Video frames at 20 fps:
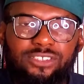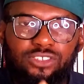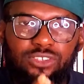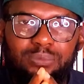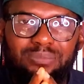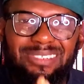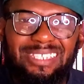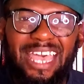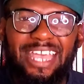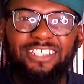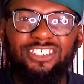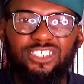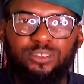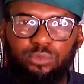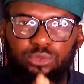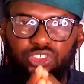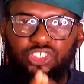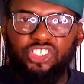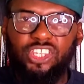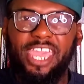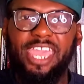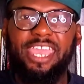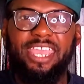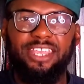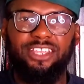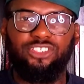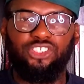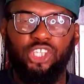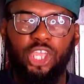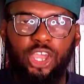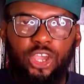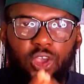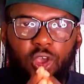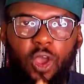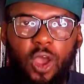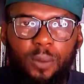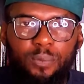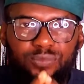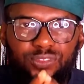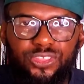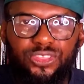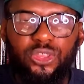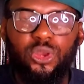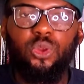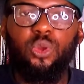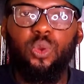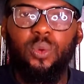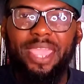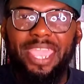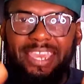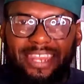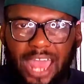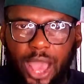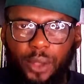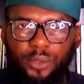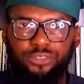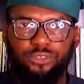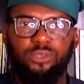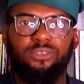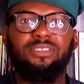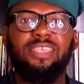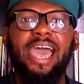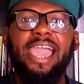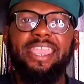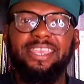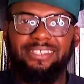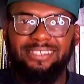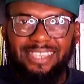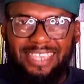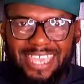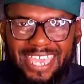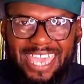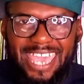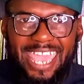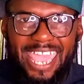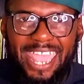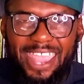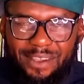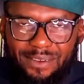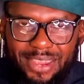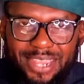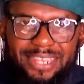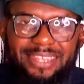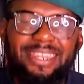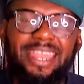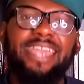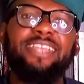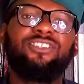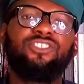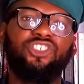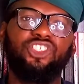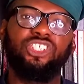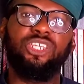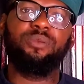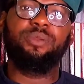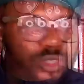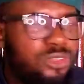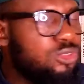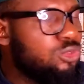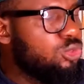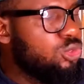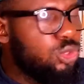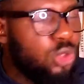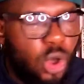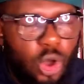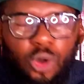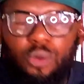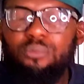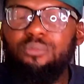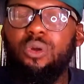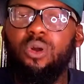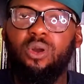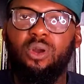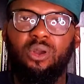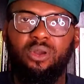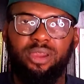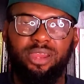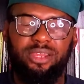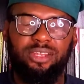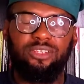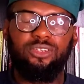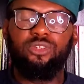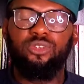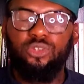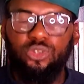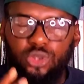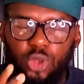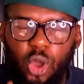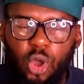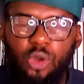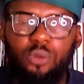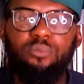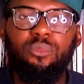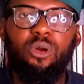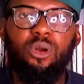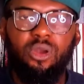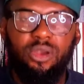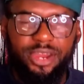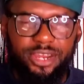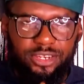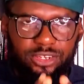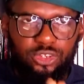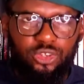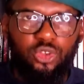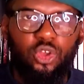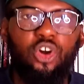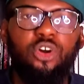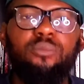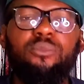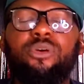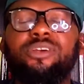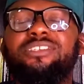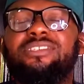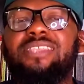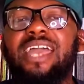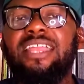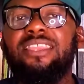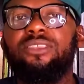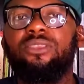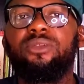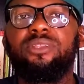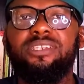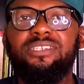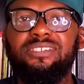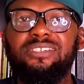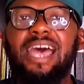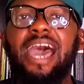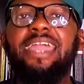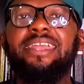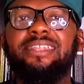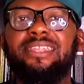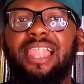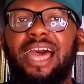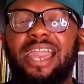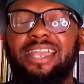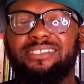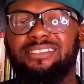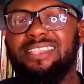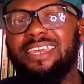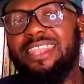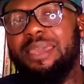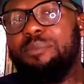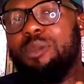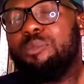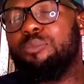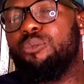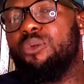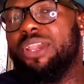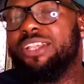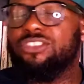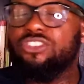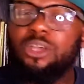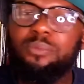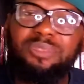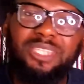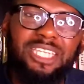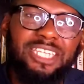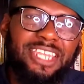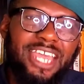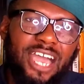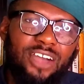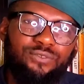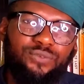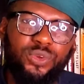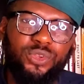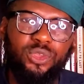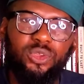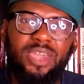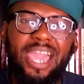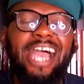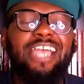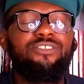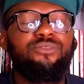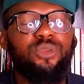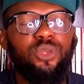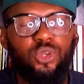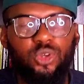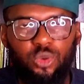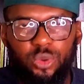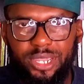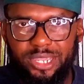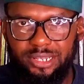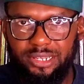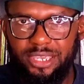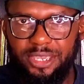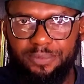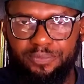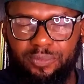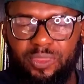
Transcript: some tangible change come through in our society here in Nigeria. No more, no more, no more standing on the sidelines. Now, let me break something down for you guys real quickly.